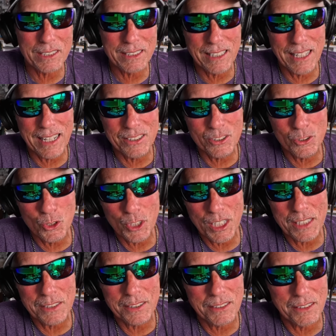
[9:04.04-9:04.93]
glasses, you
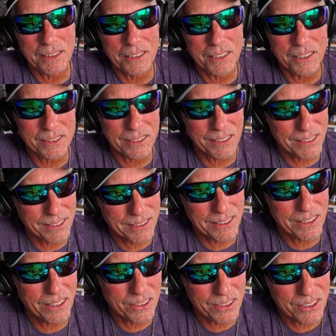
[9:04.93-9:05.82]
can't see the lens.
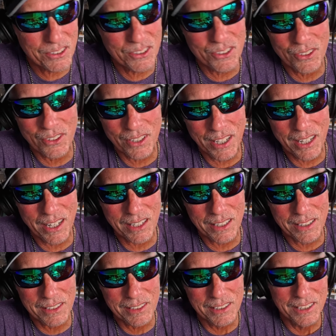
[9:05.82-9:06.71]
You know, you knew that.
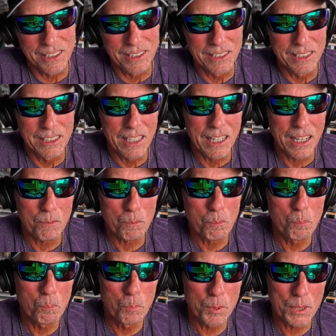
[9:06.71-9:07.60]

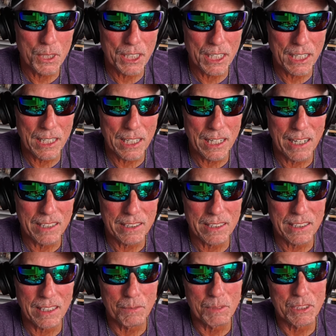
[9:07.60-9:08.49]
But
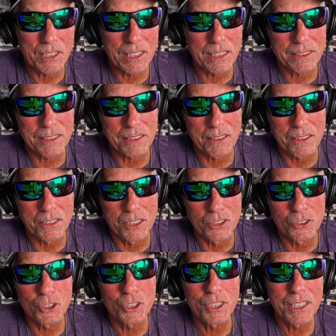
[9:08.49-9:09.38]
I mean, you can't see the
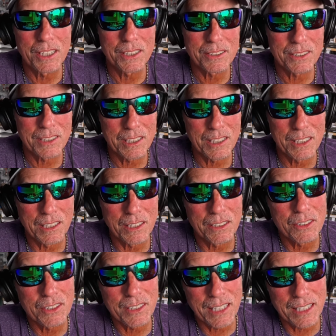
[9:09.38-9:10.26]
lens. You can't see
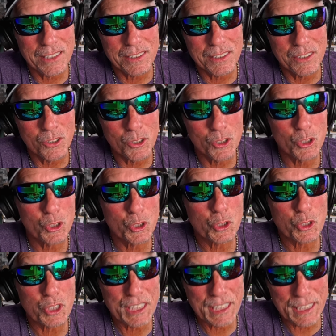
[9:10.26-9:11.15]
the
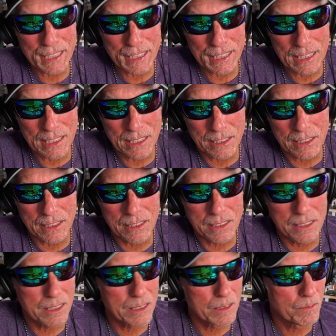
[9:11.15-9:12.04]
screen.
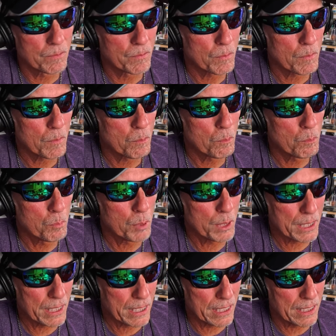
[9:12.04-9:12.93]

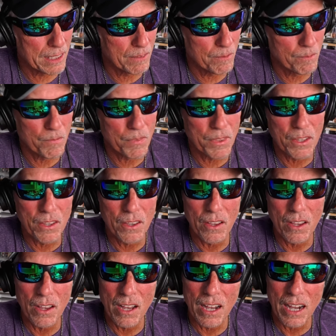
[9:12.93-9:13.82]
But
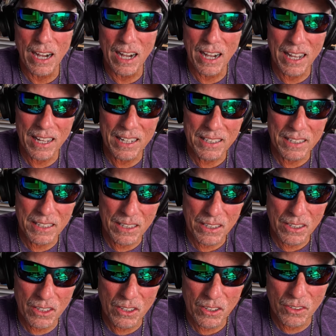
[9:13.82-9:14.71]
I
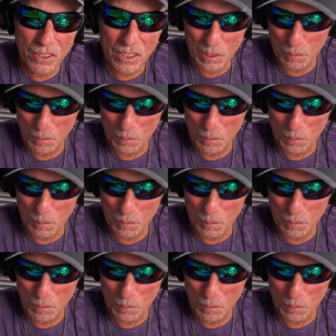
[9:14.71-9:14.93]
know that the